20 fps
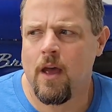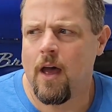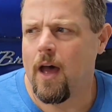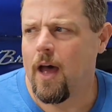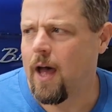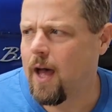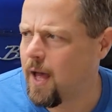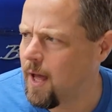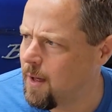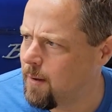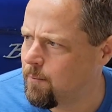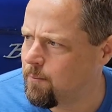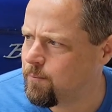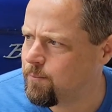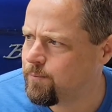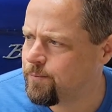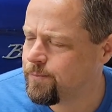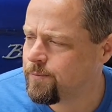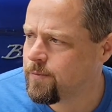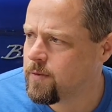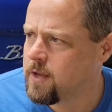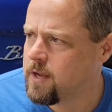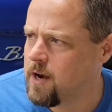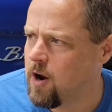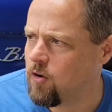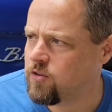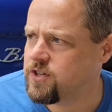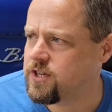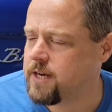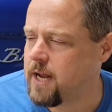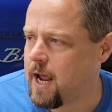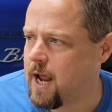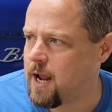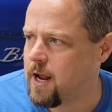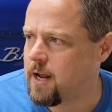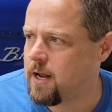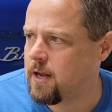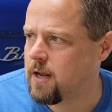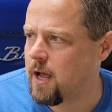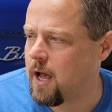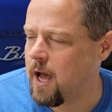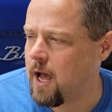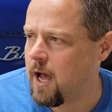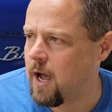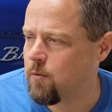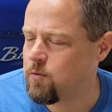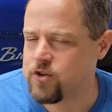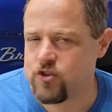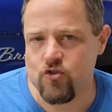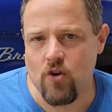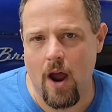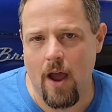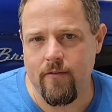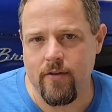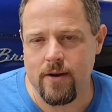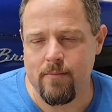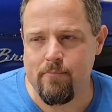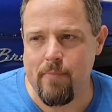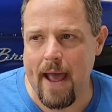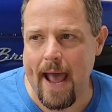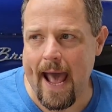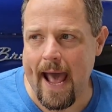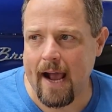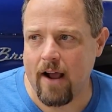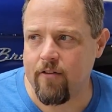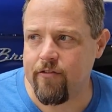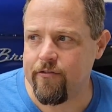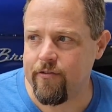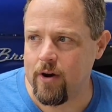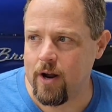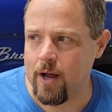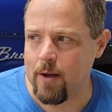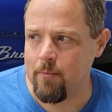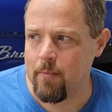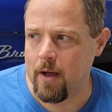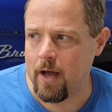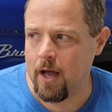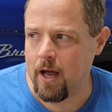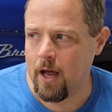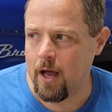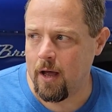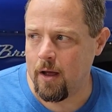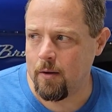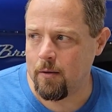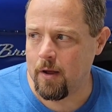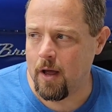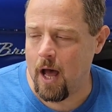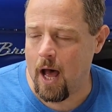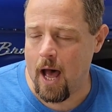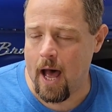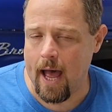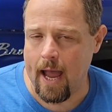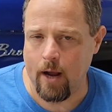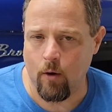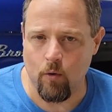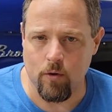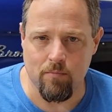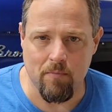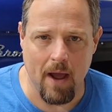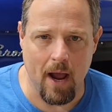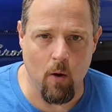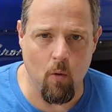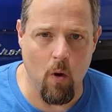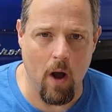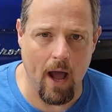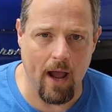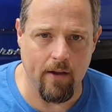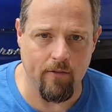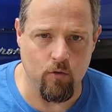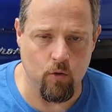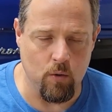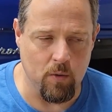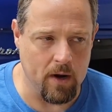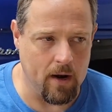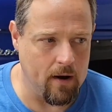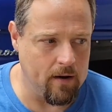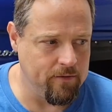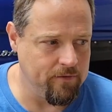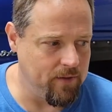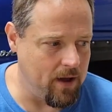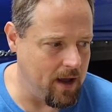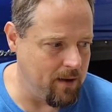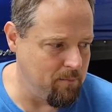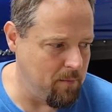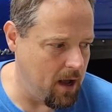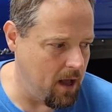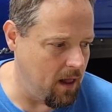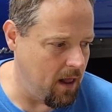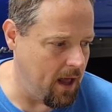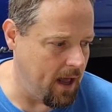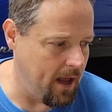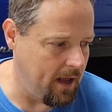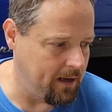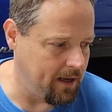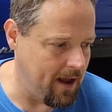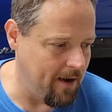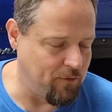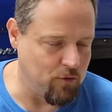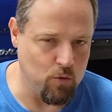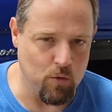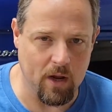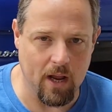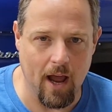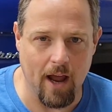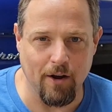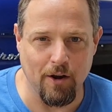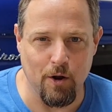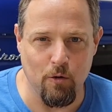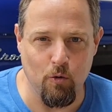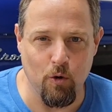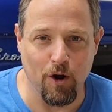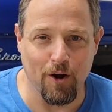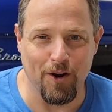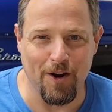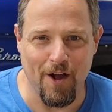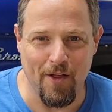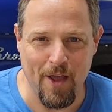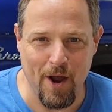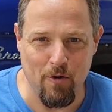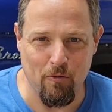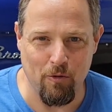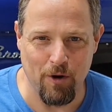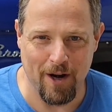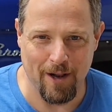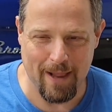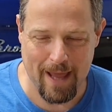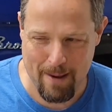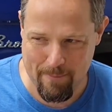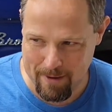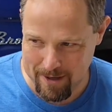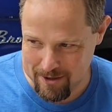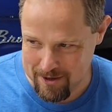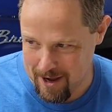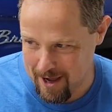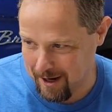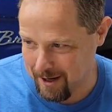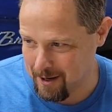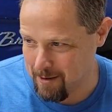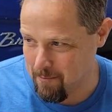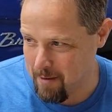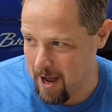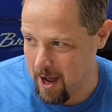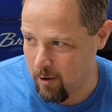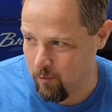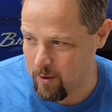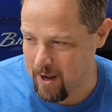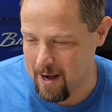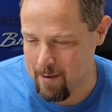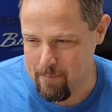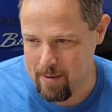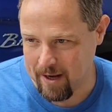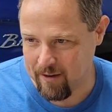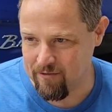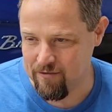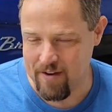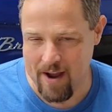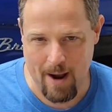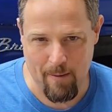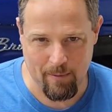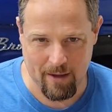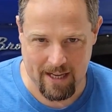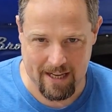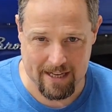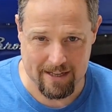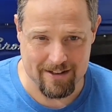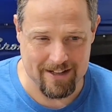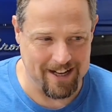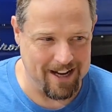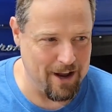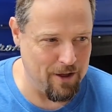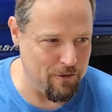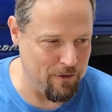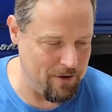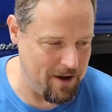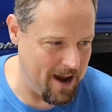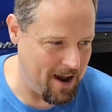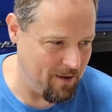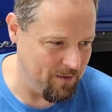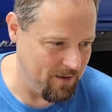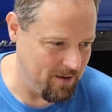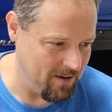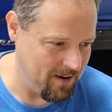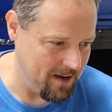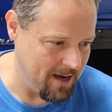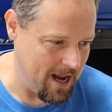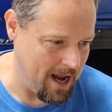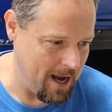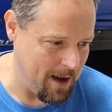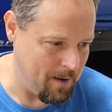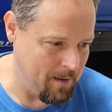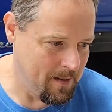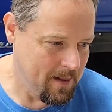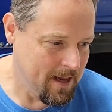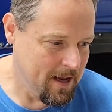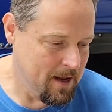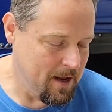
Um, you know, today uh, I was driving back from uh, a hike with my wife. We went on a five mile hike after we got done working on that rental I've been talking about. We had a big family get together down there today.